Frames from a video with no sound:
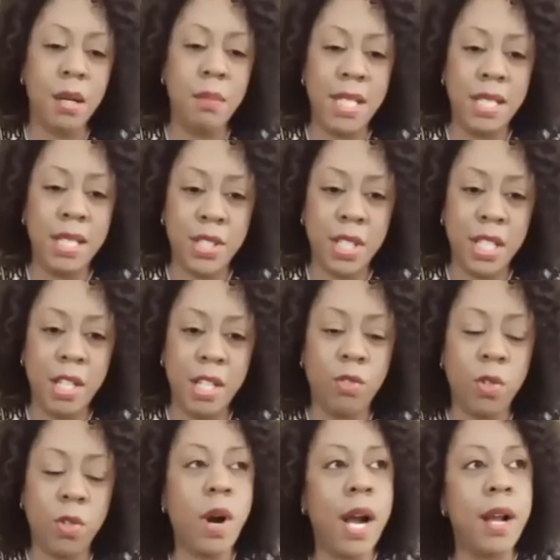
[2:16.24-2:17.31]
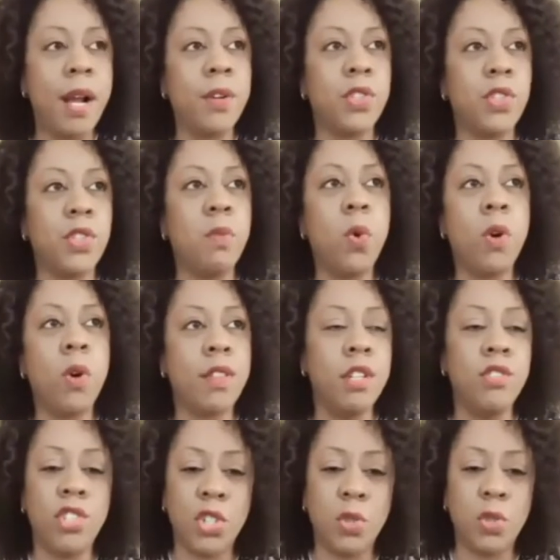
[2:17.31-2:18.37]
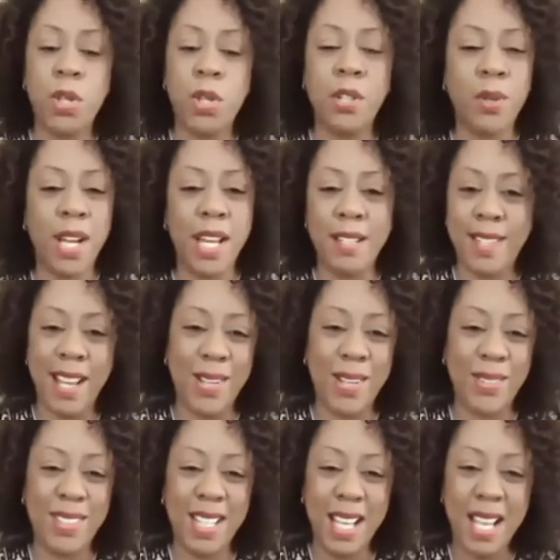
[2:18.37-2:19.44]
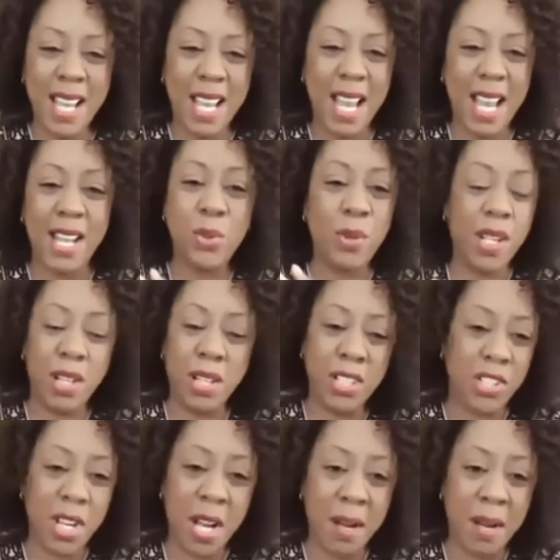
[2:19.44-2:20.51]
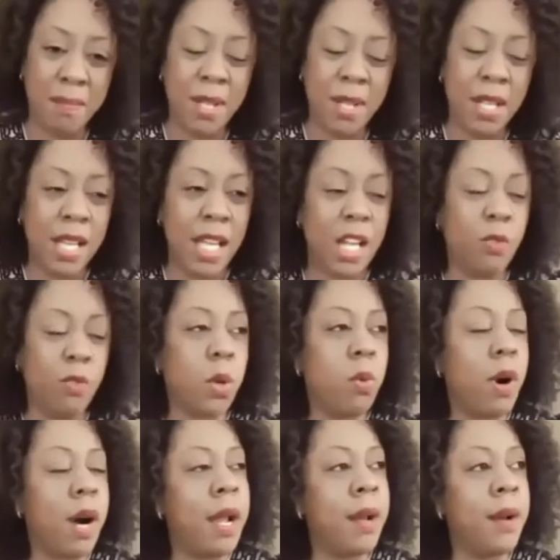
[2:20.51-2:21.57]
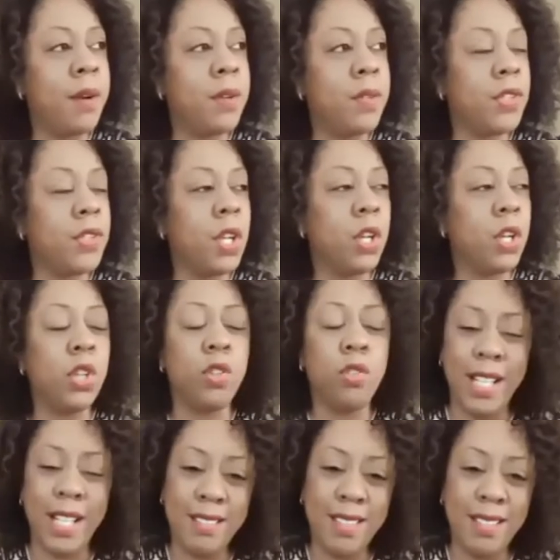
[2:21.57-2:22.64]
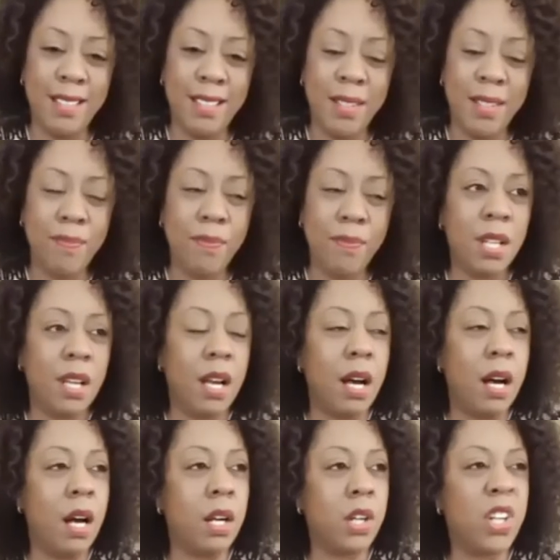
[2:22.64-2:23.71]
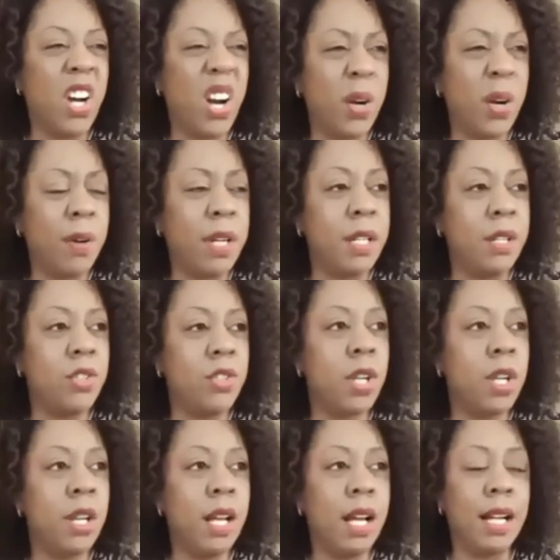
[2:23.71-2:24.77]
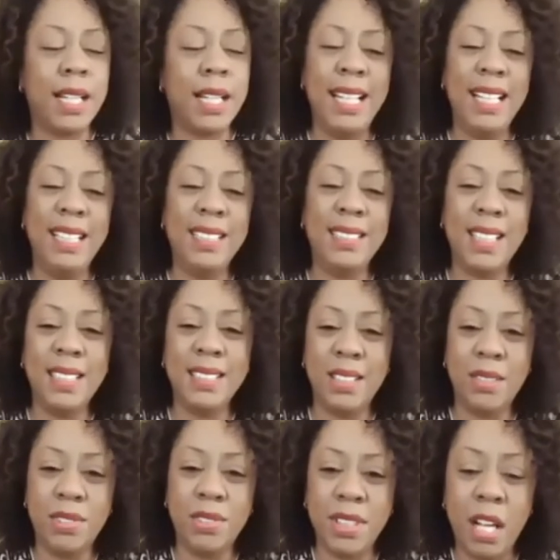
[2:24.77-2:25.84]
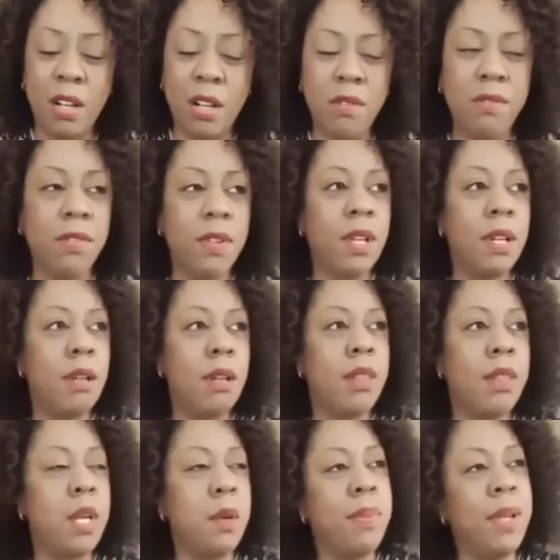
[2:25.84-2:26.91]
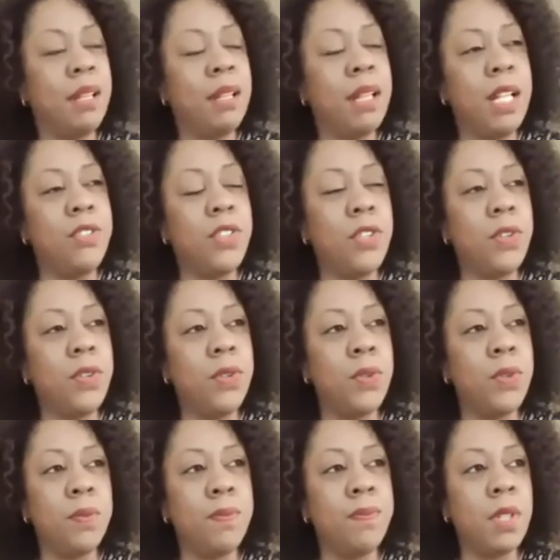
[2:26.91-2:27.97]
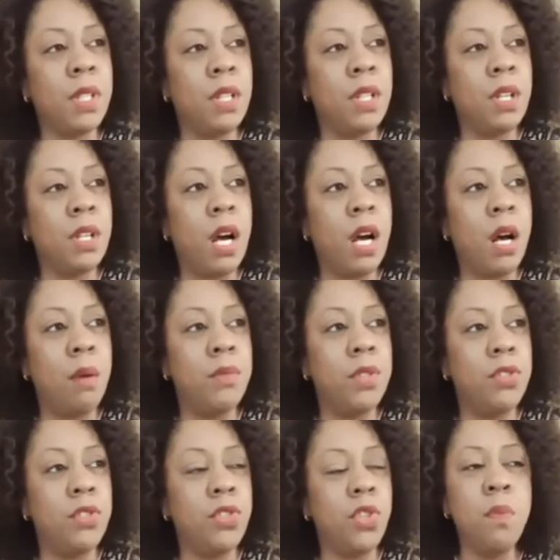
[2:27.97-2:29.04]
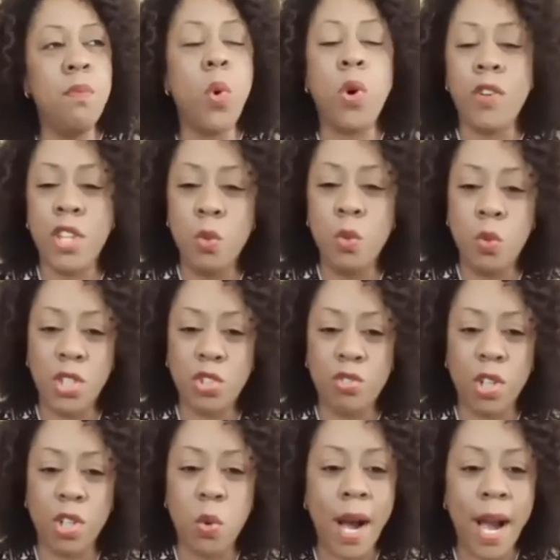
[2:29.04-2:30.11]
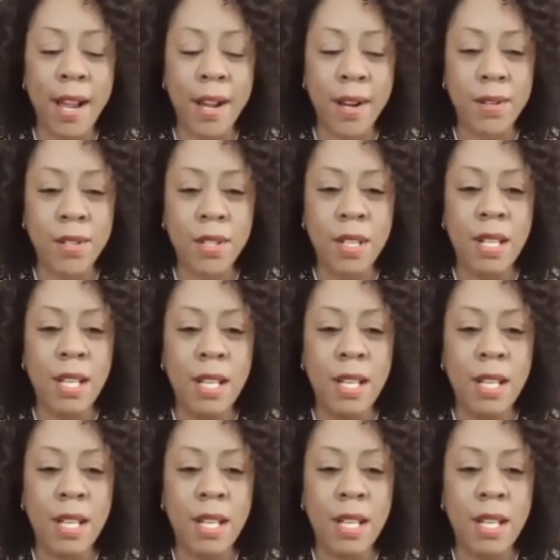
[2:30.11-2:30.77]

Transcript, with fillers: come easy. It requires more than just putting your head down and doing a good job, it requires grit, uh, courage, a keen sense of self, the ability to um, do more than what's required.